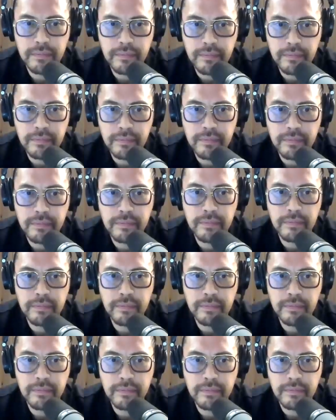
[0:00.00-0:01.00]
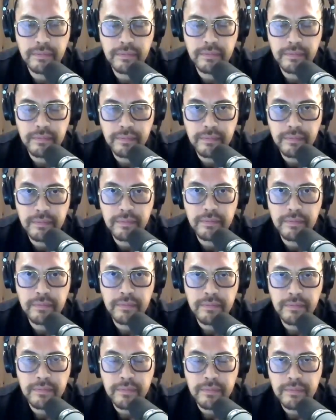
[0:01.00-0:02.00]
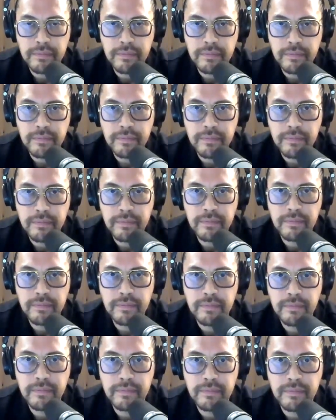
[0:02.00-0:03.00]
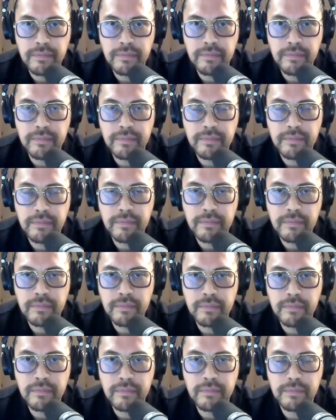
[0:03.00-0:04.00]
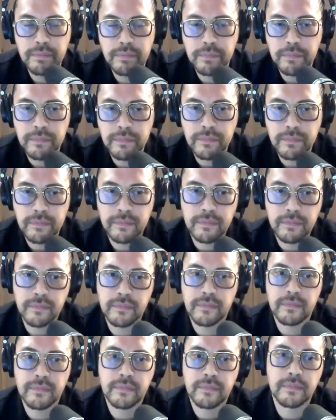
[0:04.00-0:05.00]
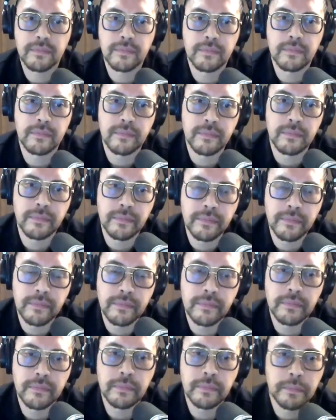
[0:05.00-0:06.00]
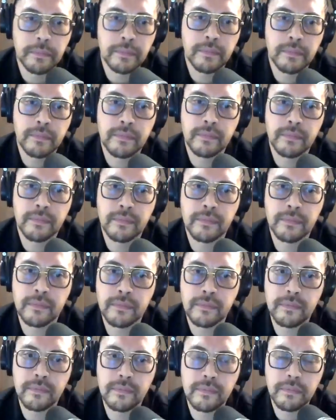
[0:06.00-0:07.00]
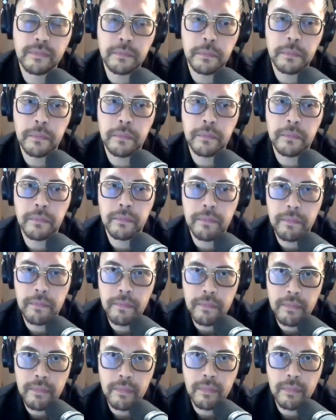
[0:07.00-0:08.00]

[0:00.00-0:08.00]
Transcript: The person shown says nothing.